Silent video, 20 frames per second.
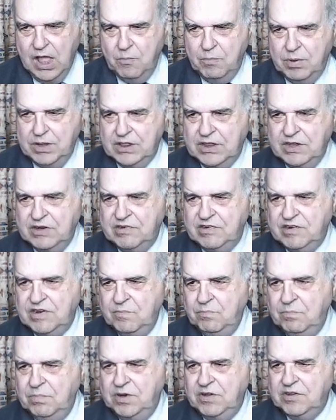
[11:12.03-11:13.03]
But the
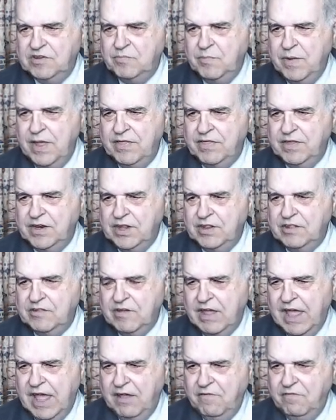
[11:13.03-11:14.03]
simplest method is
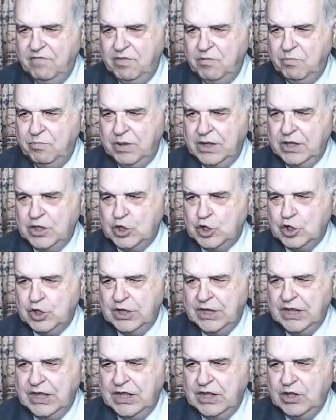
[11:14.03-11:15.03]
to have the
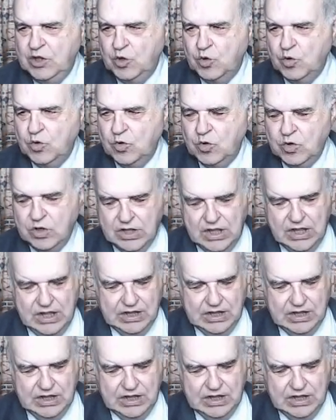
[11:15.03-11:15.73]
picture in your